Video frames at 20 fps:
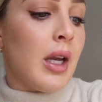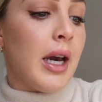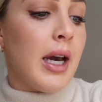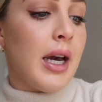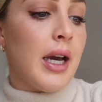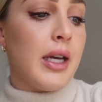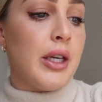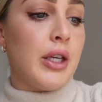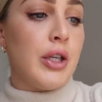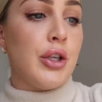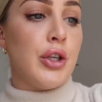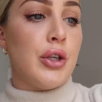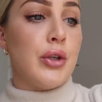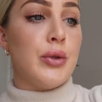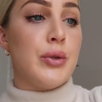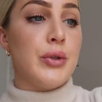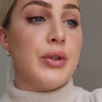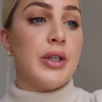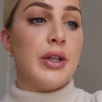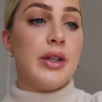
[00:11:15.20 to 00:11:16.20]
I
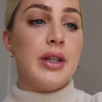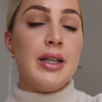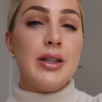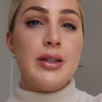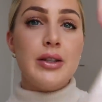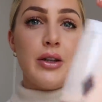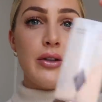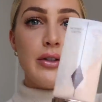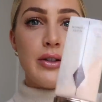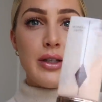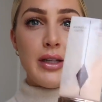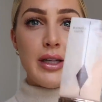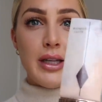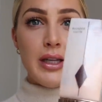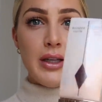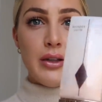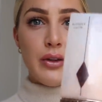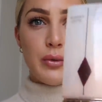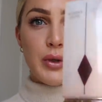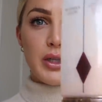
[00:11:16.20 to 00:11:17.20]
used this
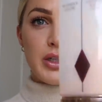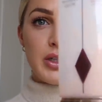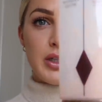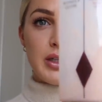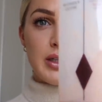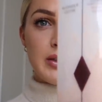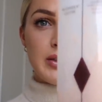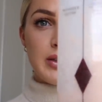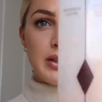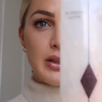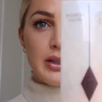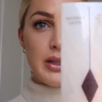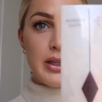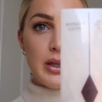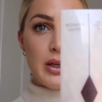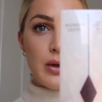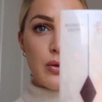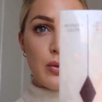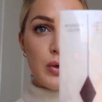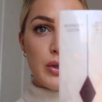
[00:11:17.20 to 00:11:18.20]
underneath, which is
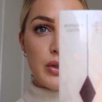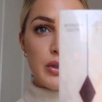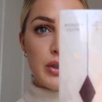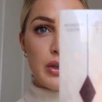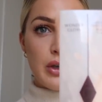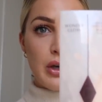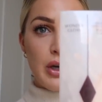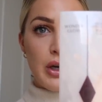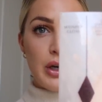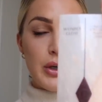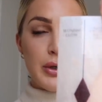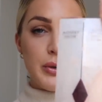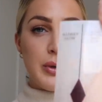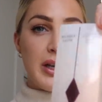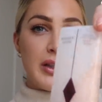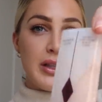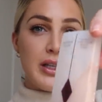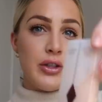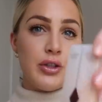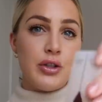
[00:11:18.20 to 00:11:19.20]
the Wonder Glow.
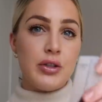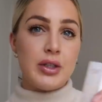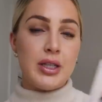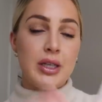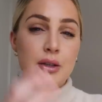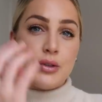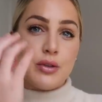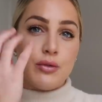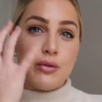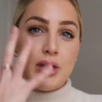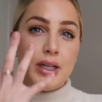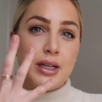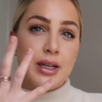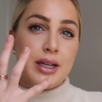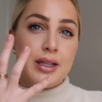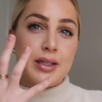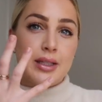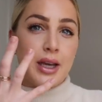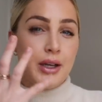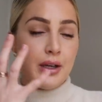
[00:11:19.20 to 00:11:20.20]
And this just gives a really
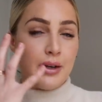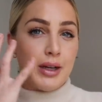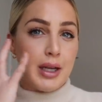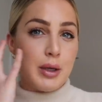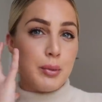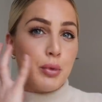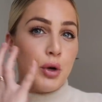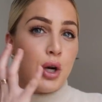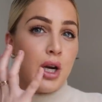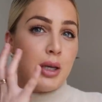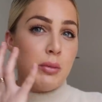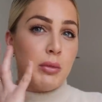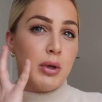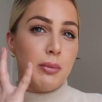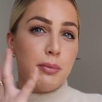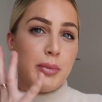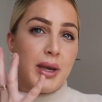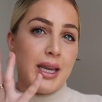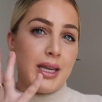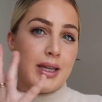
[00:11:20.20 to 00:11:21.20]
nice kind of like primer
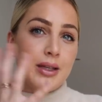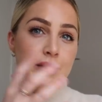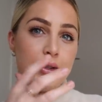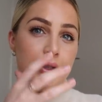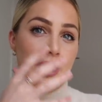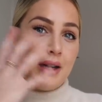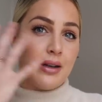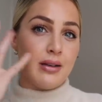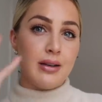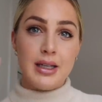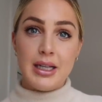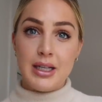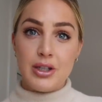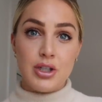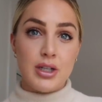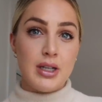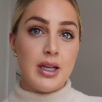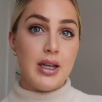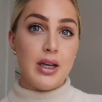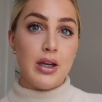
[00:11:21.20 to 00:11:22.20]
base and
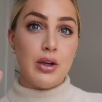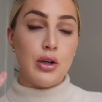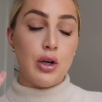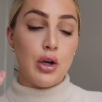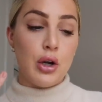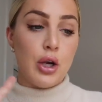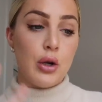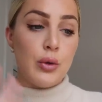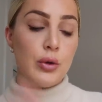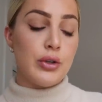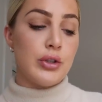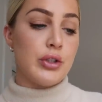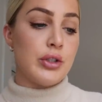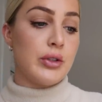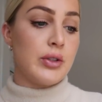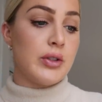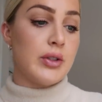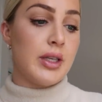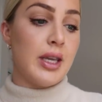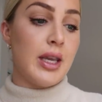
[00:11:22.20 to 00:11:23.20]
literally a glow under
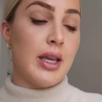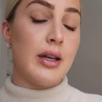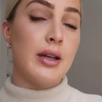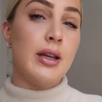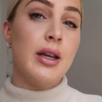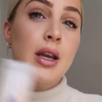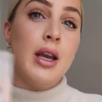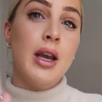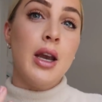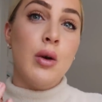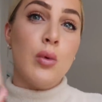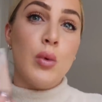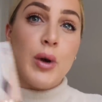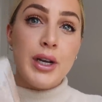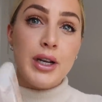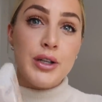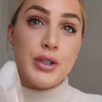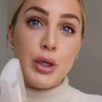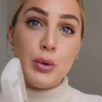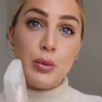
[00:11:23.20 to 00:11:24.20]
your skin.
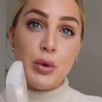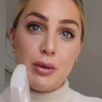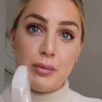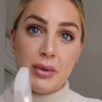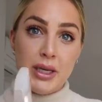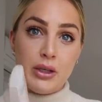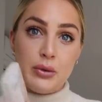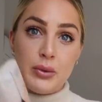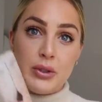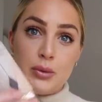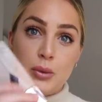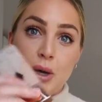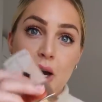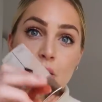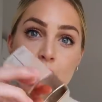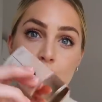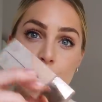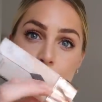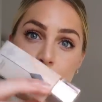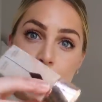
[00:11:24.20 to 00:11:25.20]
When I don't wear makeup as well,
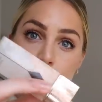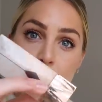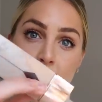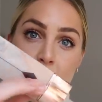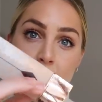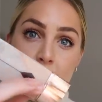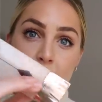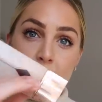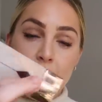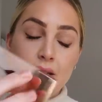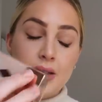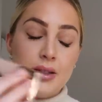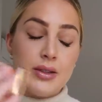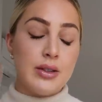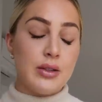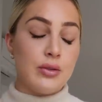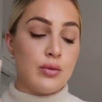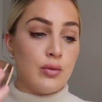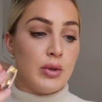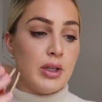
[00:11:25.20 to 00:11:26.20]
I just wear
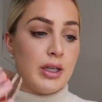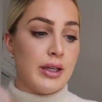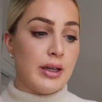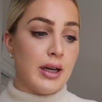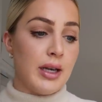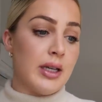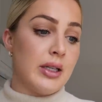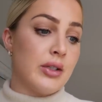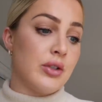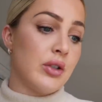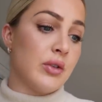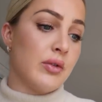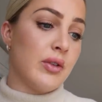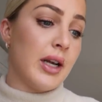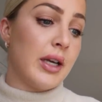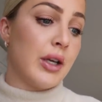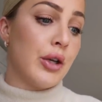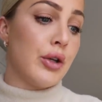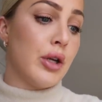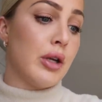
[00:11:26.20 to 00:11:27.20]
this. It's really nice just for
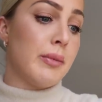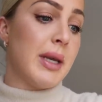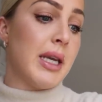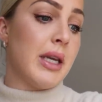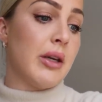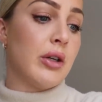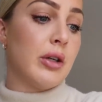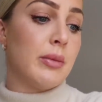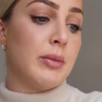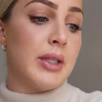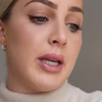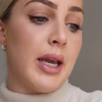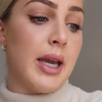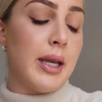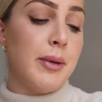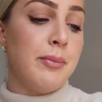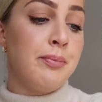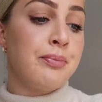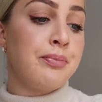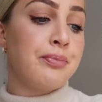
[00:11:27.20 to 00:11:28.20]
like a no makeup
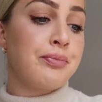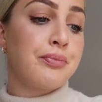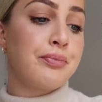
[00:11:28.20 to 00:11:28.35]
day.